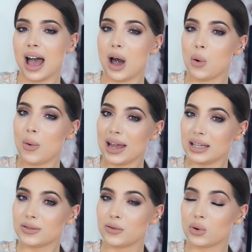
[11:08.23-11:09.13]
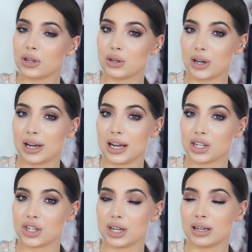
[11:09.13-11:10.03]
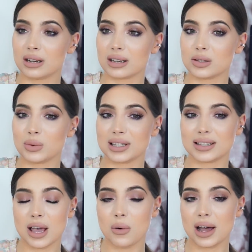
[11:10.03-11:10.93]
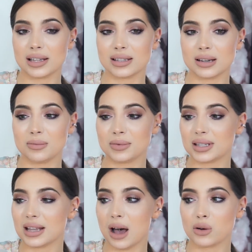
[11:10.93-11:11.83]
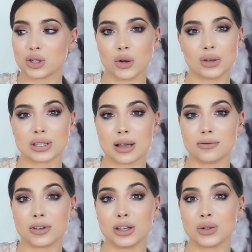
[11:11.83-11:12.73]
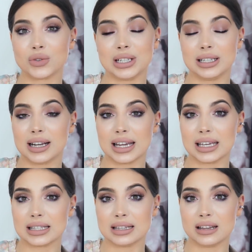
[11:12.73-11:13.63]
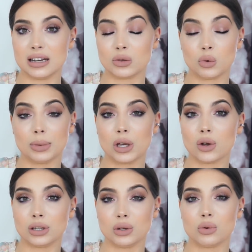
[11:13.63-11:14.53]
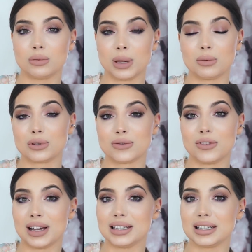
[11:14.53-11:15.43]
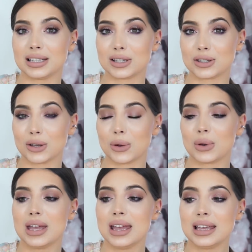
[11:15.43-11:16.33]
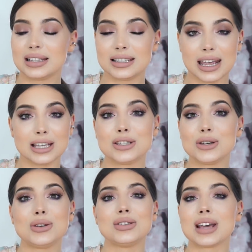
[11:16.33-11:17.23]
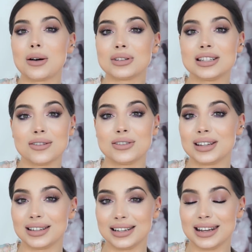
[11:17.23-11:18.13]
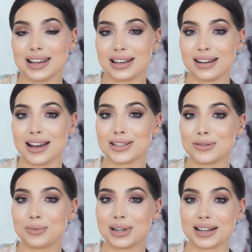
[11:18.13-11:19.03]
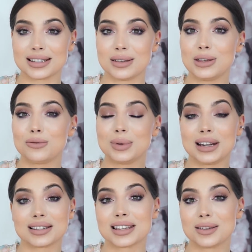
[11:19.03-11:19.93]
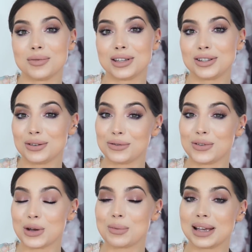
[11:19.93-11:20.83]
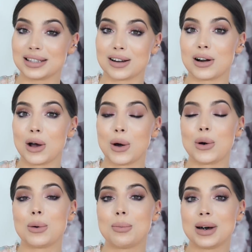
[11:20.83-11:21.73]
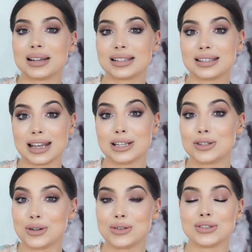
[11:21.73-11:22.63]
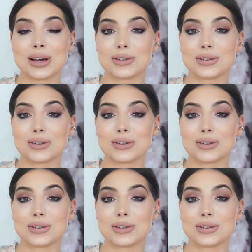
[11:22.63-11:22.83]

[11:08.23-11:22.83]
I'll wait for the new collection, because with sale items, I'll show you something, you'll really like it, and then it will be gone and you won't be able to find it. So stay tuned. I will definitely, guys, you've been asking me to film a Zara haul, but stay tuned.